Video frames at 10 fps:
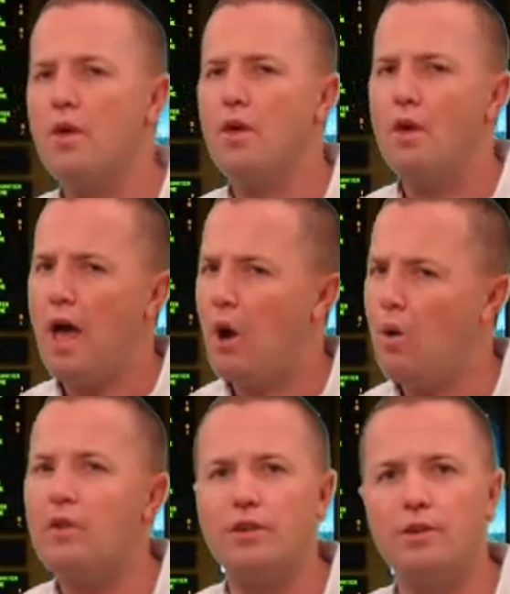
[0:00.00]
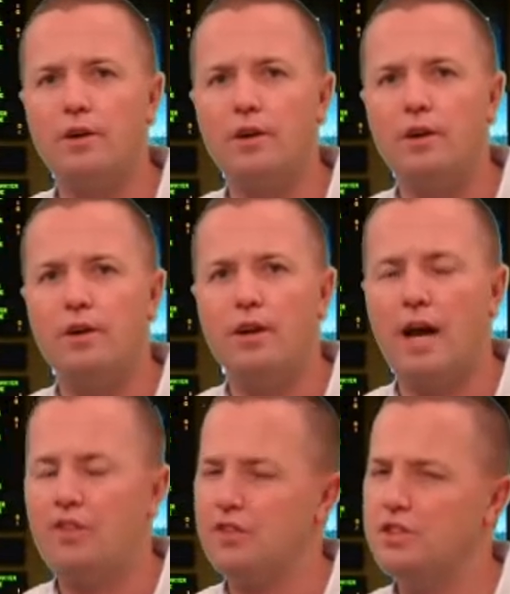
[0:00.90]
However,
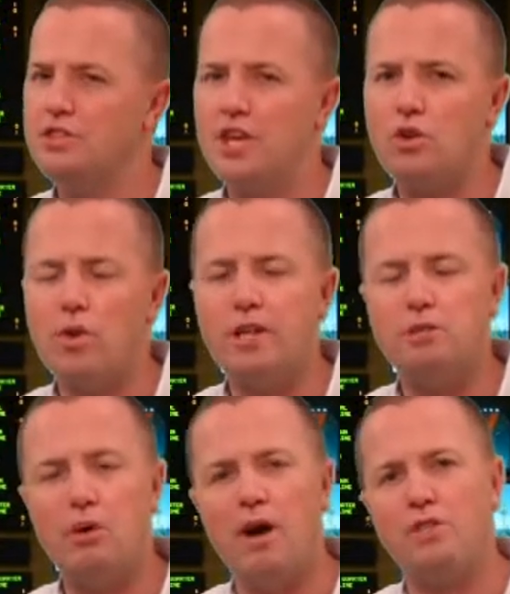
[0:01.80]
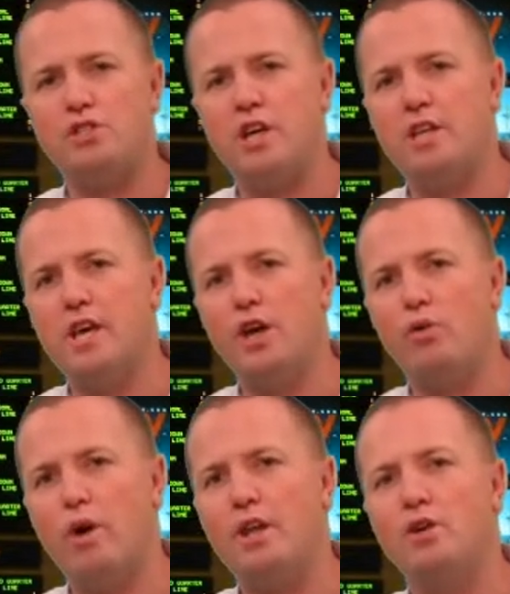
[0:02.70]
I think this is a great spot for San Diego
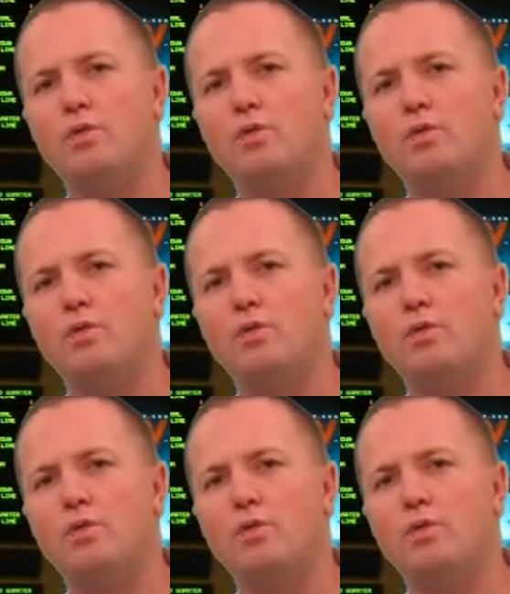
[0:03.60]
right here.